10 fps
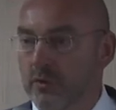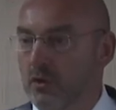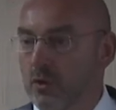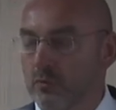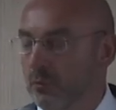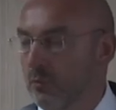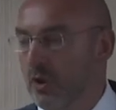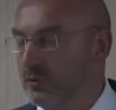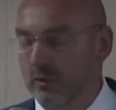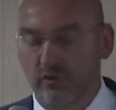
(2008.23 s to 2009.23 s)
and we don't
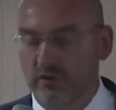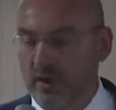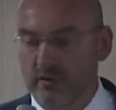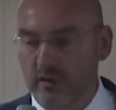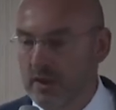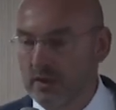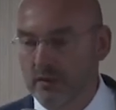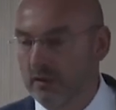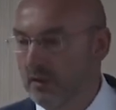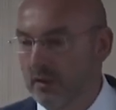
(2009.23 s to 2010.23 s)
want to understand it
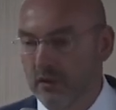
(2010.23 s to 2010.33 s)
either,